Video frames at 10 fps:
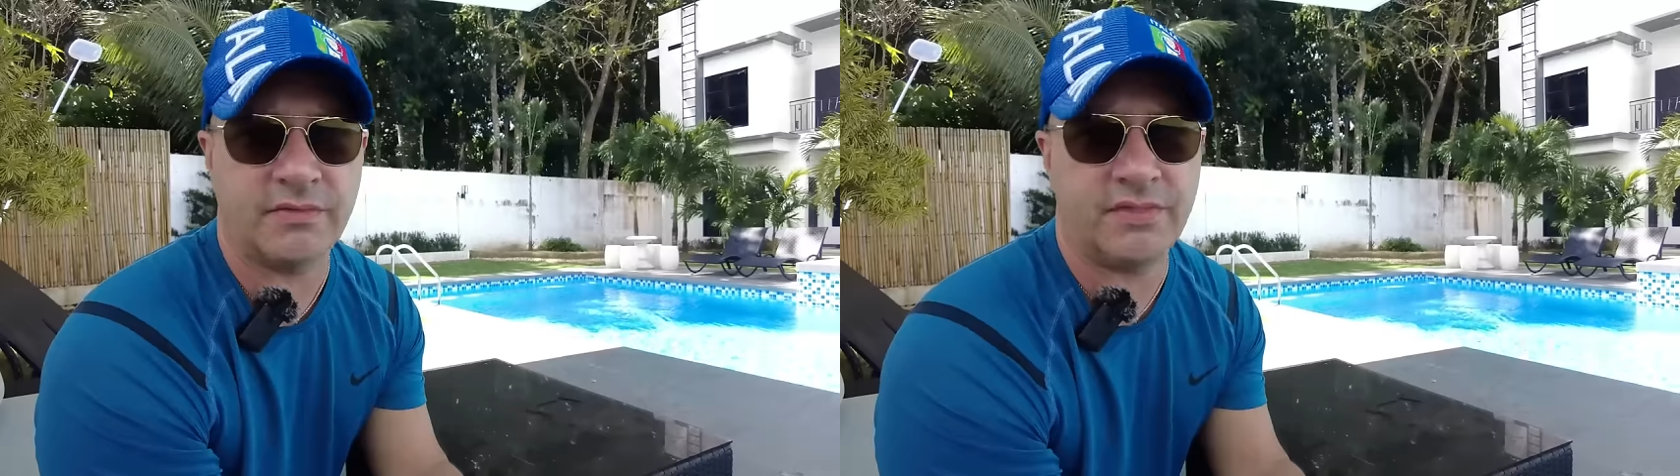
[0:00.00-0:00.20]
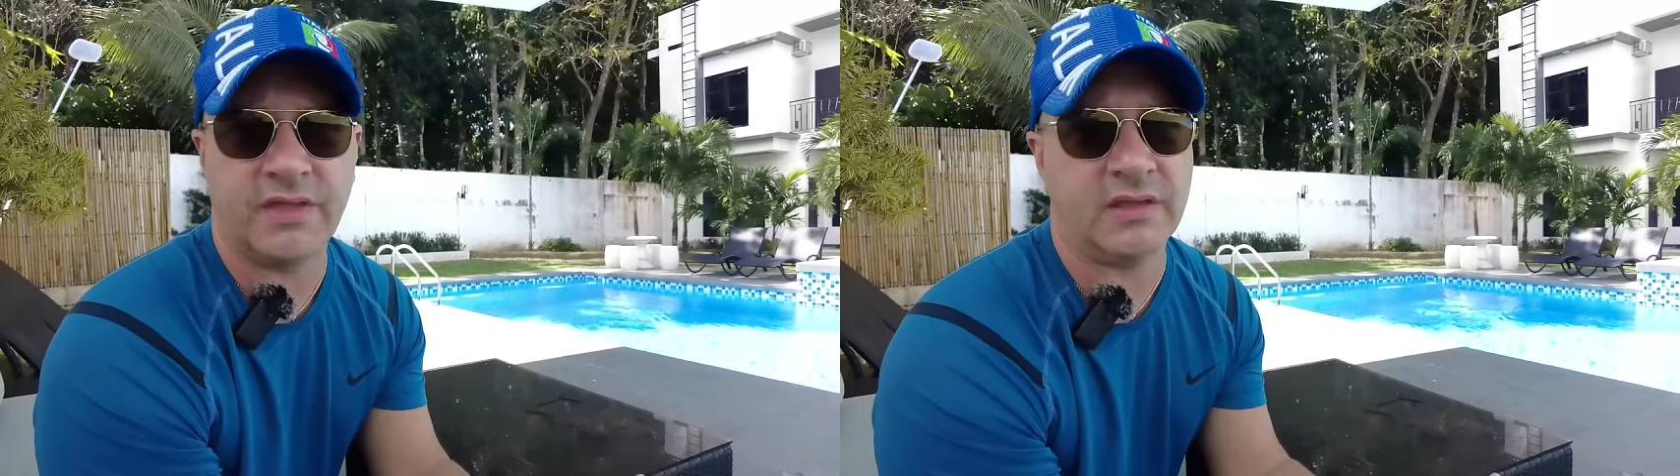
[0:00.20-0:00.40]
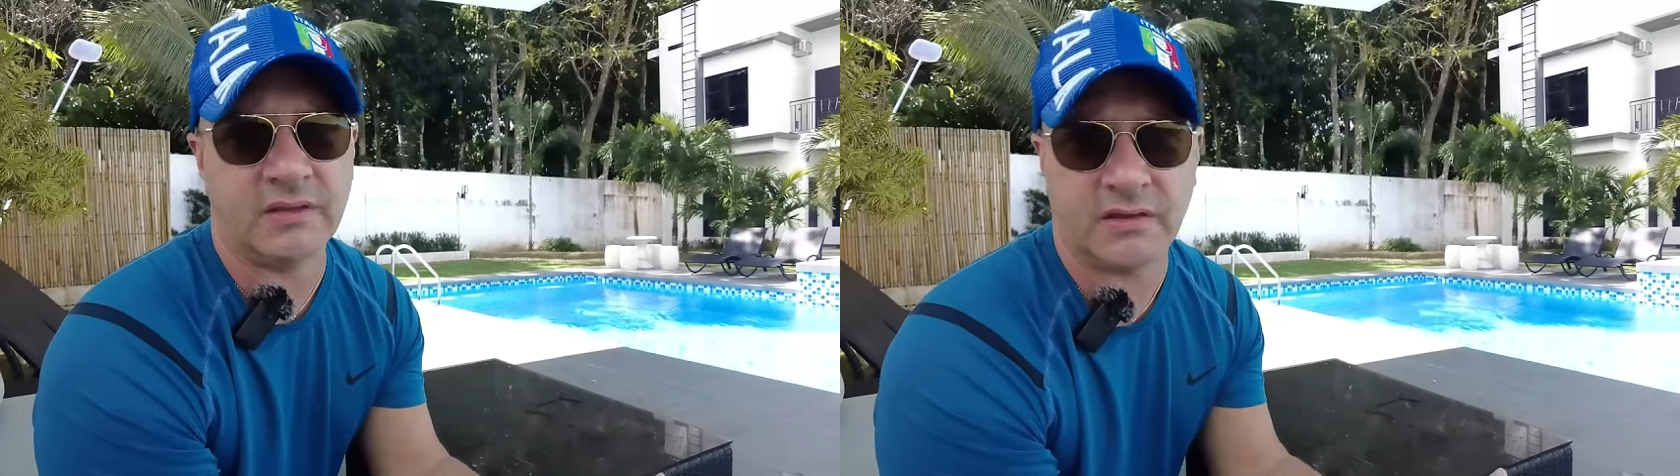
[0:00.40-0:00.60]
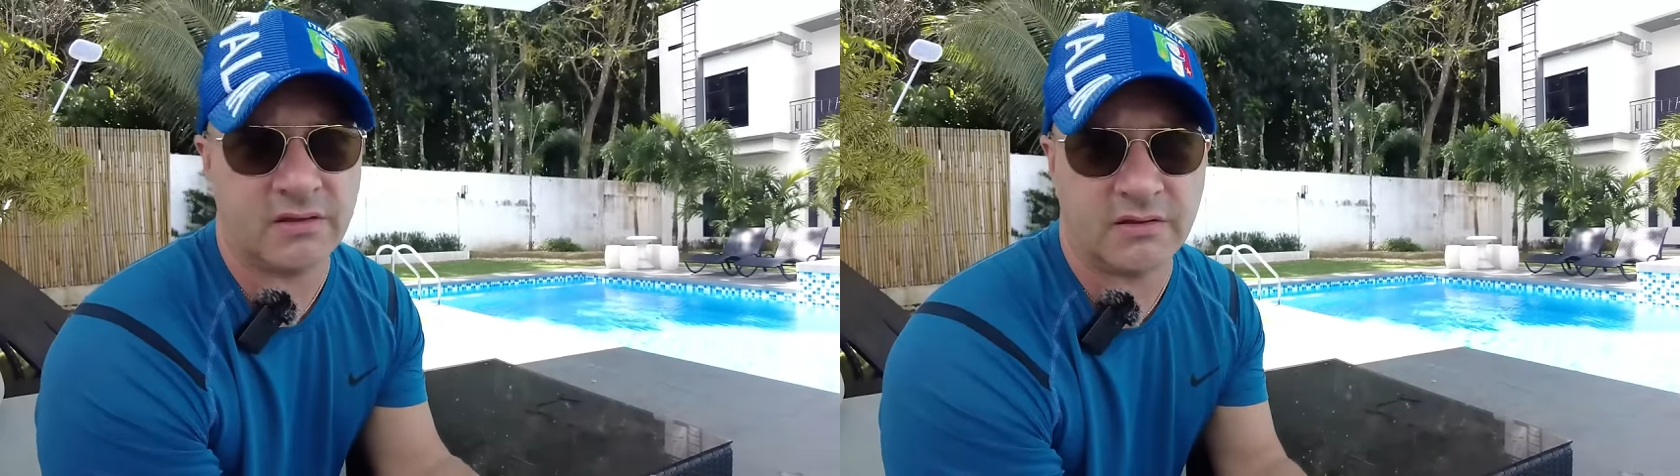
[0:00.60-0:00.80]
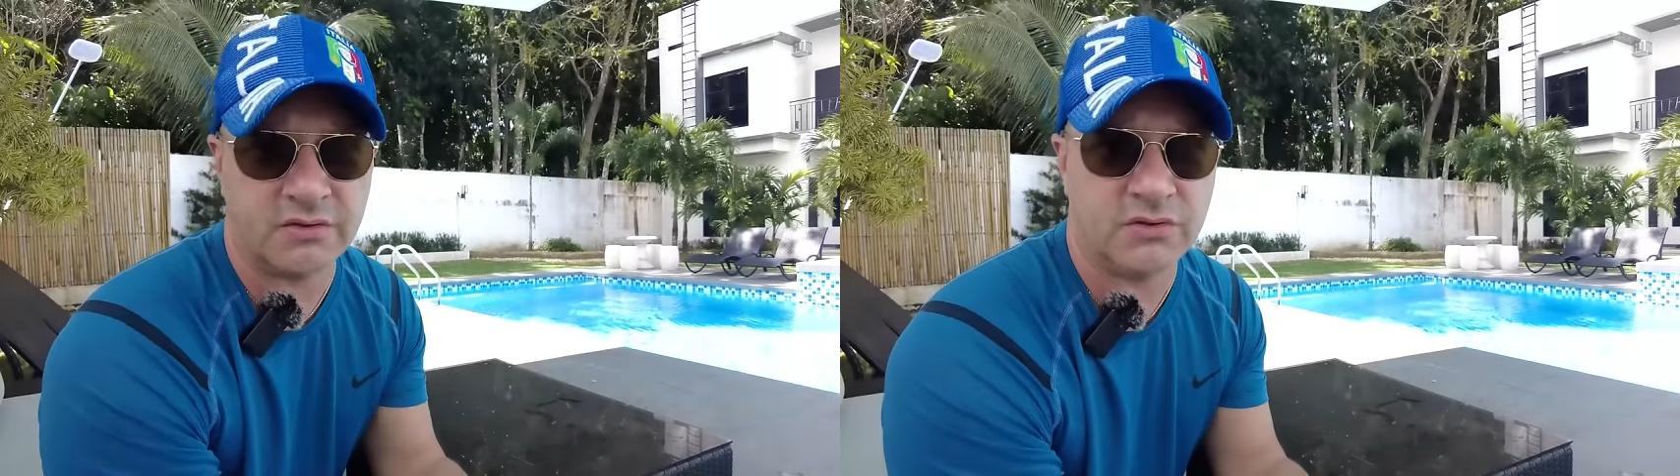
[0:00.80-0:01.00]
thing
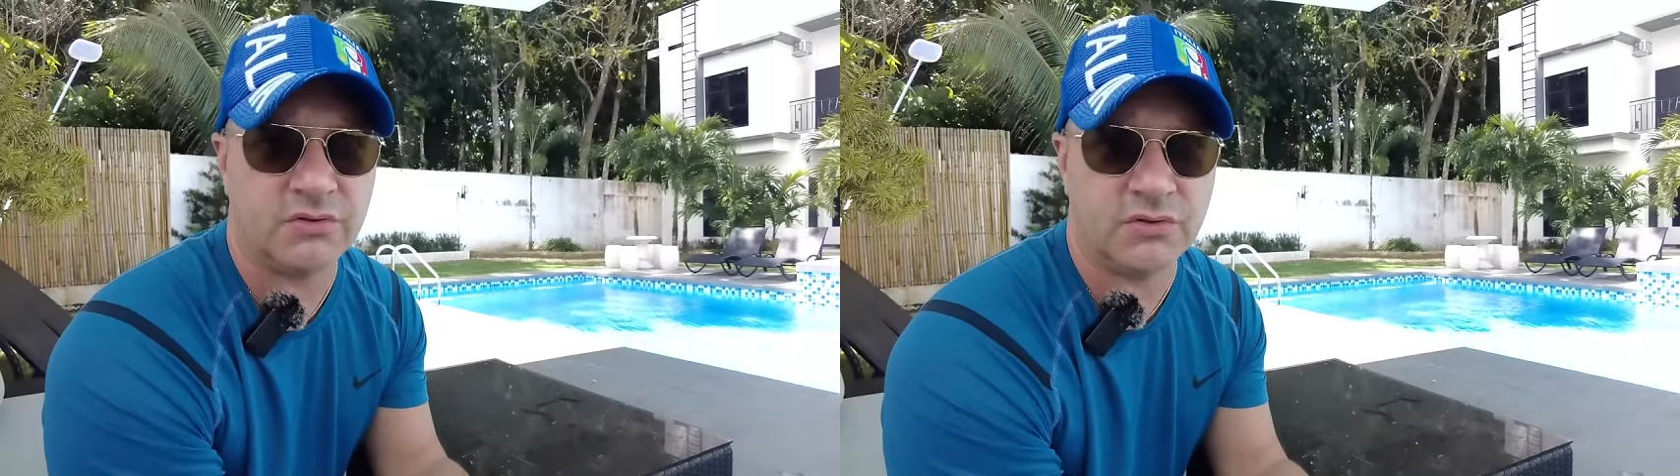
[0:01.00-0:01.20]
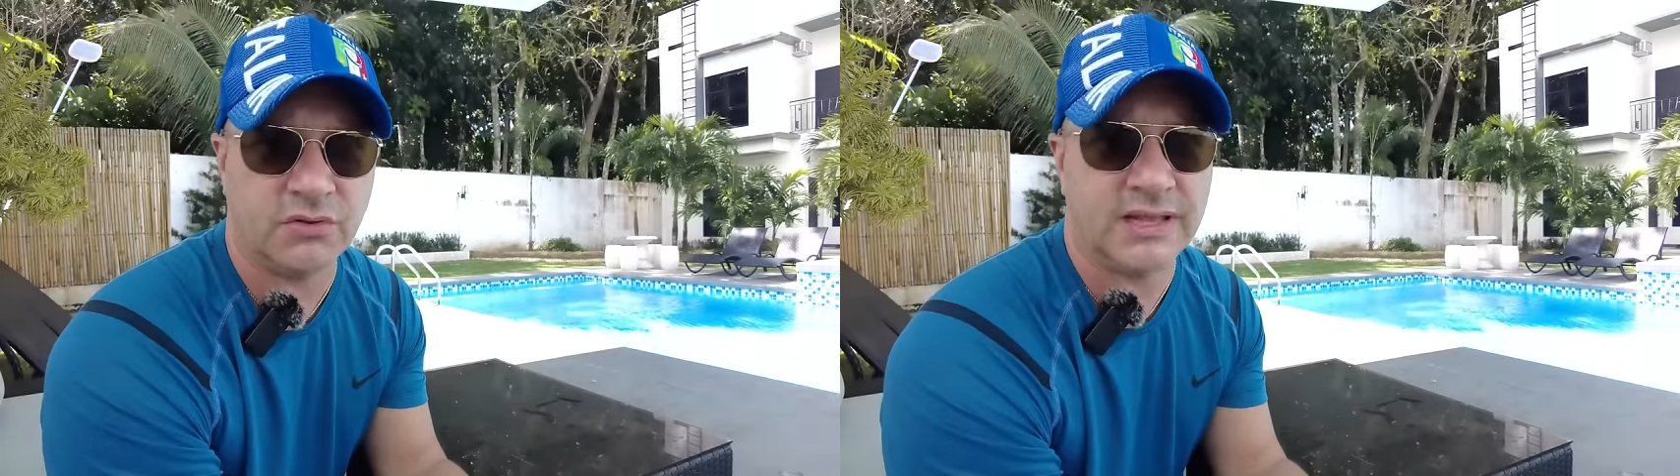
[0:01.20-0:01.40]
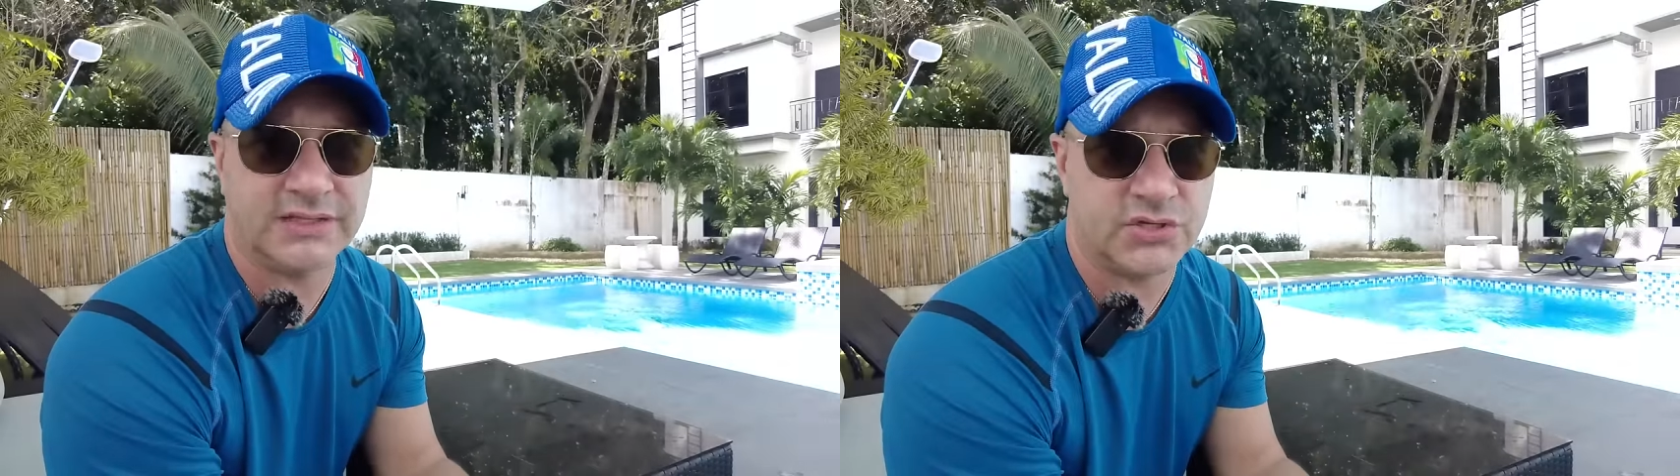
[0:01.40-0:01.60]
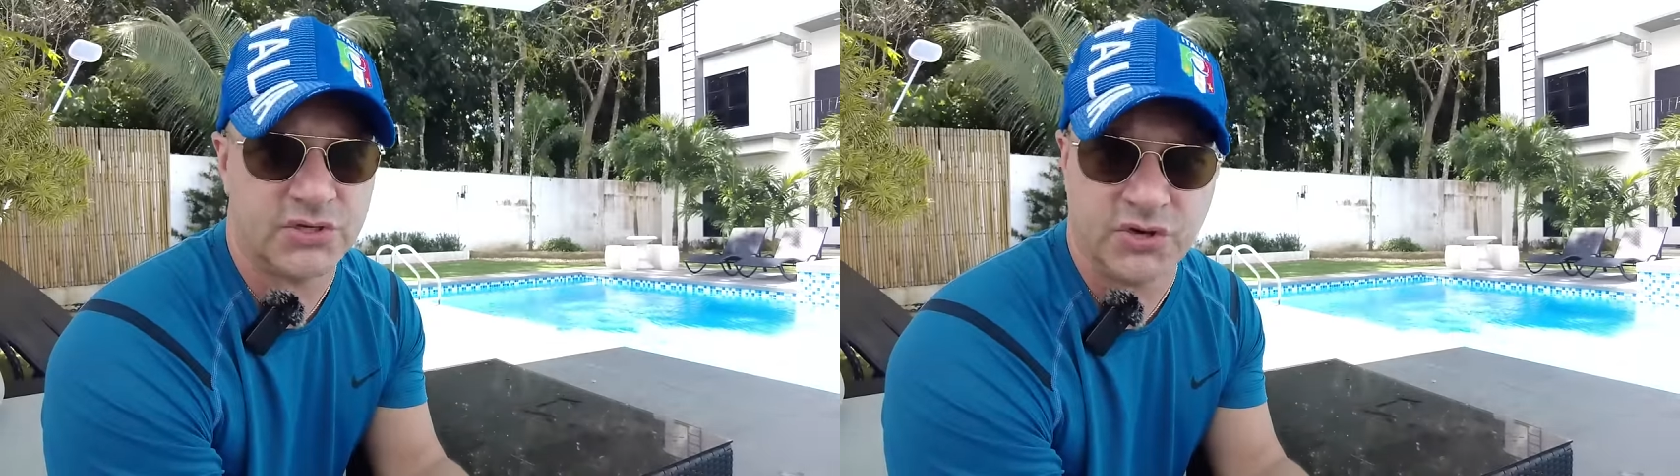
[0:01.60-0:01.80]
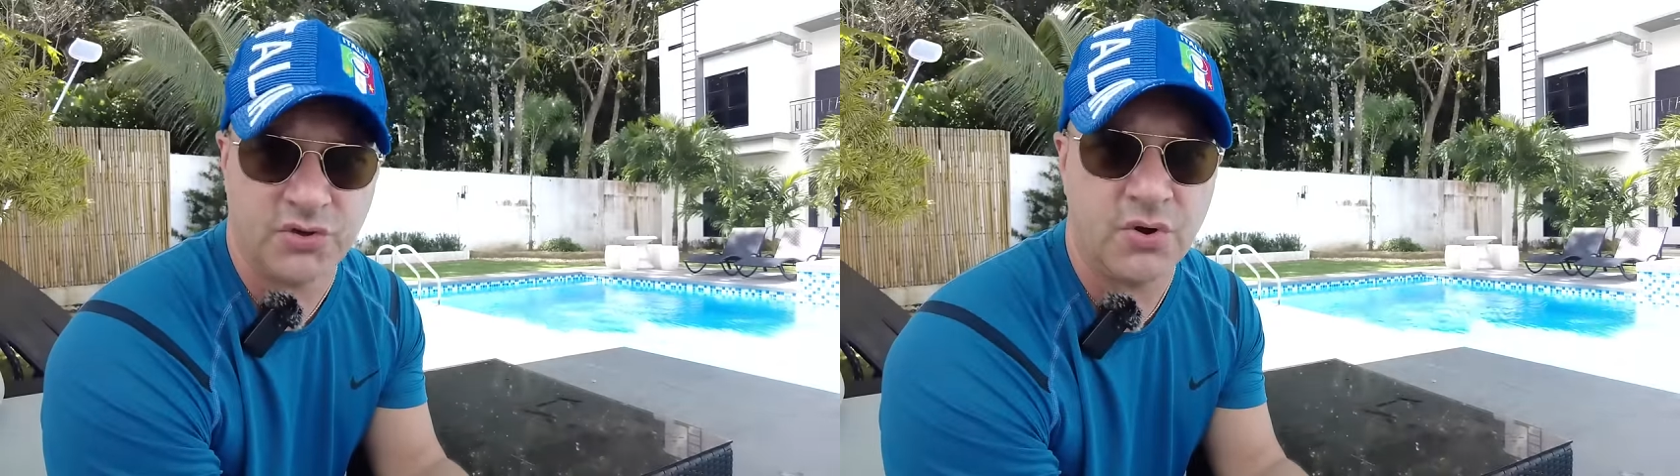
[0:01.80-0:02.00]
you like to
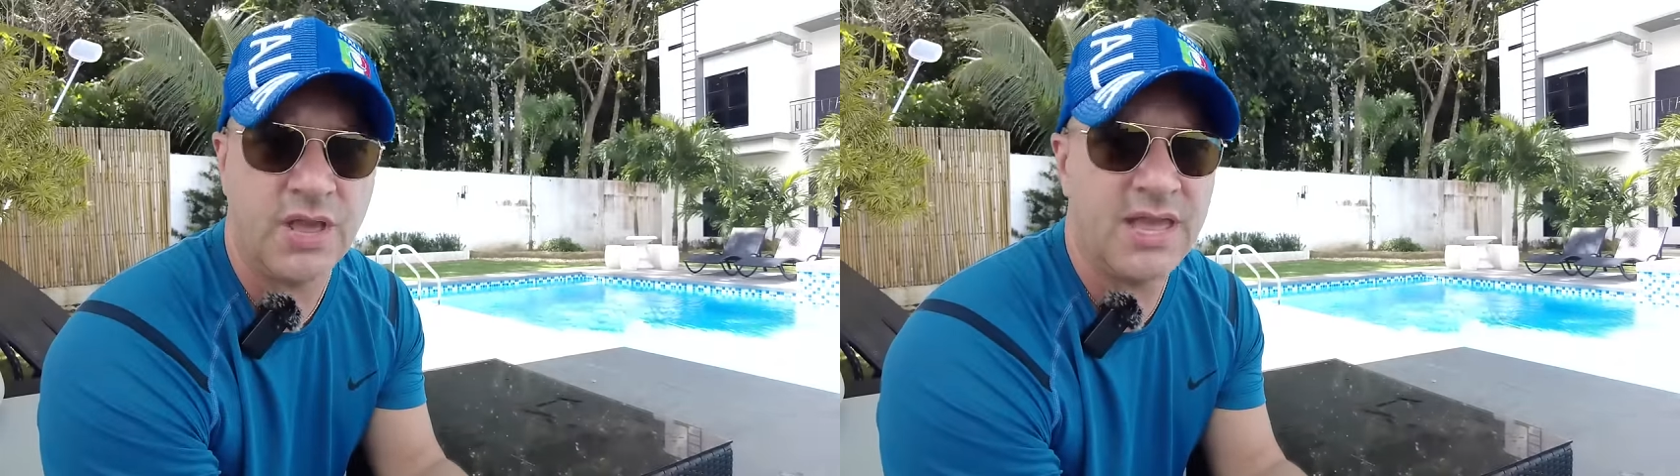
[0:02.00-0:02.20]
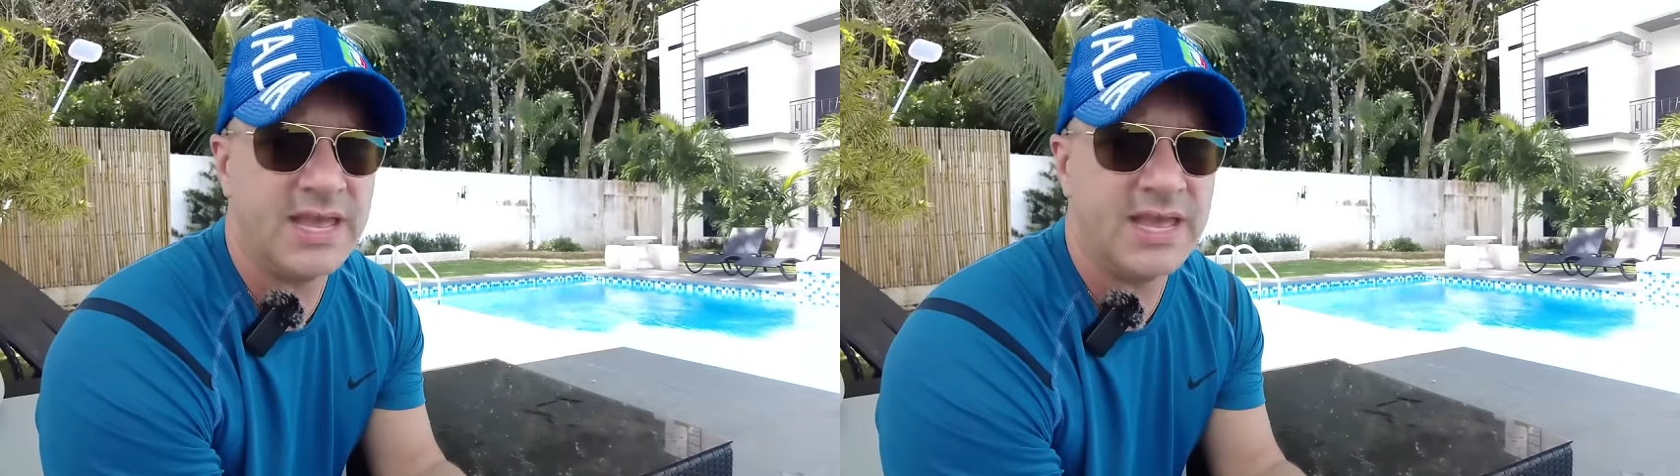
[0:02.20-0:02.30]
do,